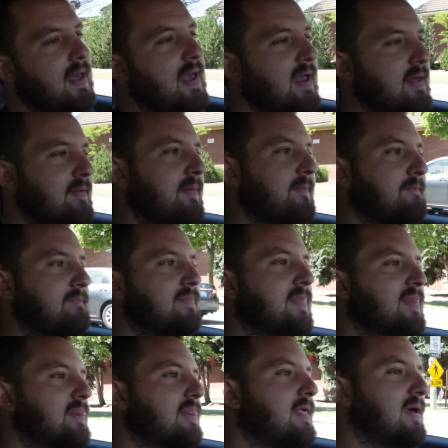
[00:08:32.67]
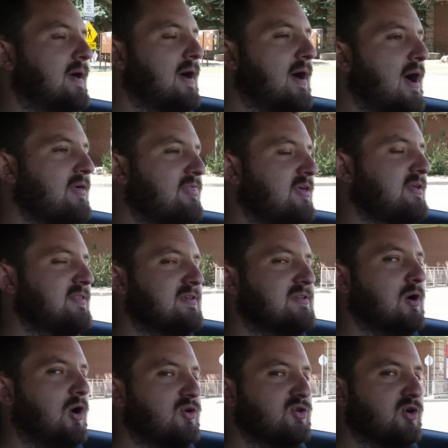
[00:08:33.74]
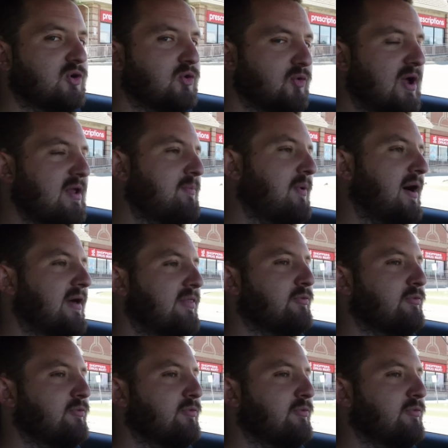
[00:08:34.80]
And I think these cars are a great buy.